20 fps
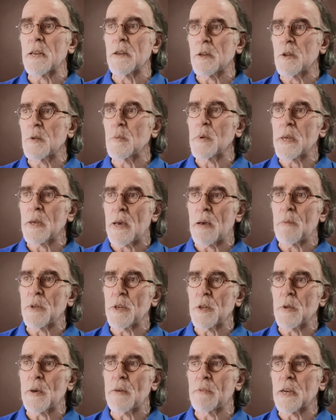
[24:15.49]
and do we, and we
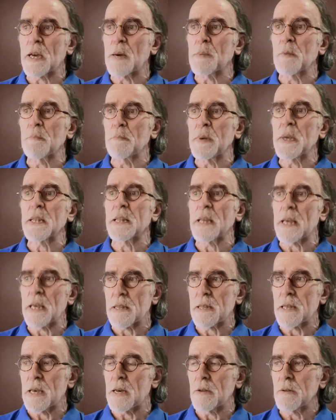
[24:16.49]
do have a couple of big
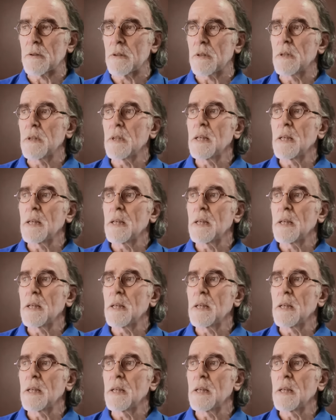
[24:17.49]
days down,